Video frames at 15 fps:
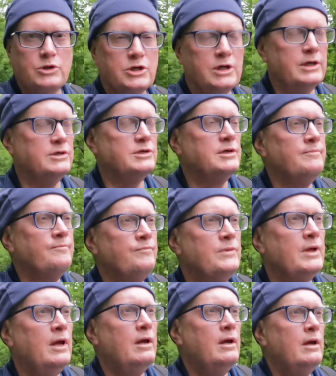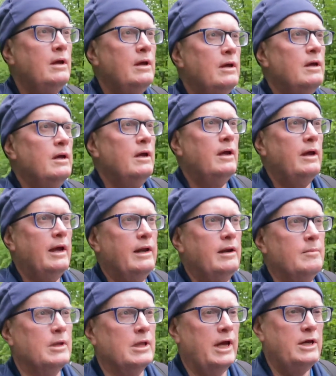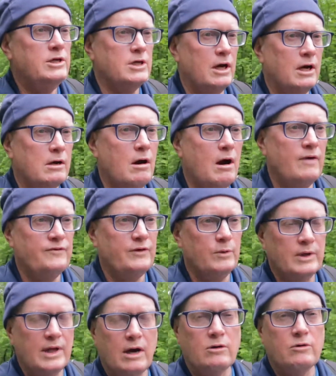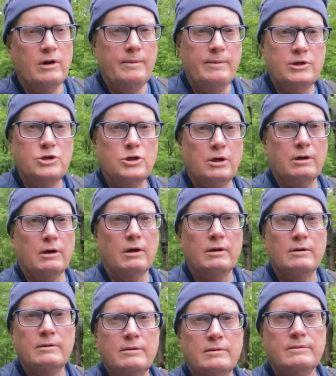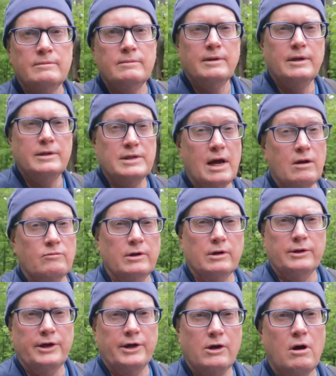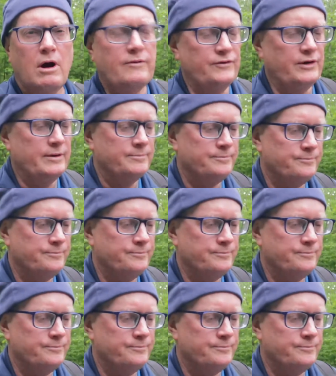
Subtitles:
is. And in Malaysia, a coffee without cream and sugar is not really a coffee.